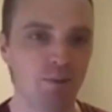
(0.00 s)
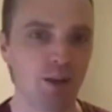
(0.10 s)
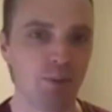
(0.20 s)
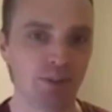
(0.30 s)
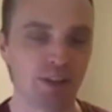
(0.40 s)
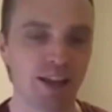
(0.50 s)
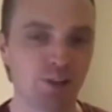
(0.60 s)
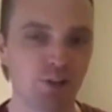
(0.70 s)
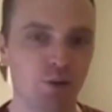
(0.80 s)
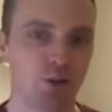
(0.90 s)
was a case
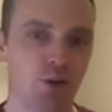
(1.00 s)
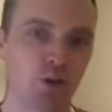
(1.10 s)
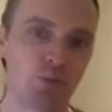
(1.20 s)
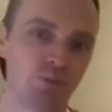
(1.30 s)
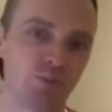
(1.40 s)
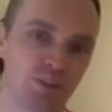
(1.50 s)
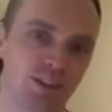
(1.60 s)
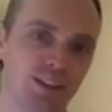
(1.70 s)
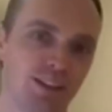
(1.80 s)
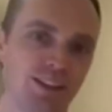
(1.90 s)
of, you know,
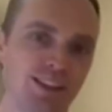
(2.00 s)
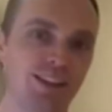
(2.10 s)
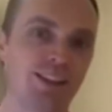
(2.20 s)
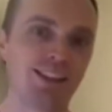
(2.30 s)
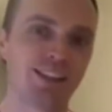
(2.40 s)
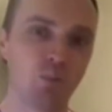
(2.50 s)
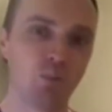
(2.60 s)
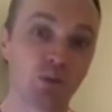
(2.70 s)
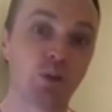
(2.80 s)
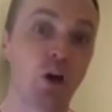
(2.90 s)
the son
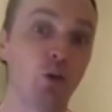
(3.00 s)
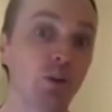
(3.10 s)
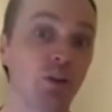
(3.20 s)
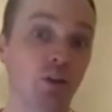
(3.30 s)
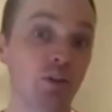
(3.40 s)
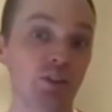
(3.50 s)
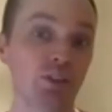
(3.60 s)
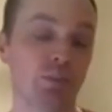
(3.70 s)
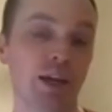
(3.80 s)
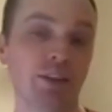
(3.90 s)
wasn't open and honest
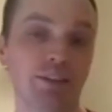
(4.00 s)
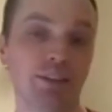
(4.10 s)
about,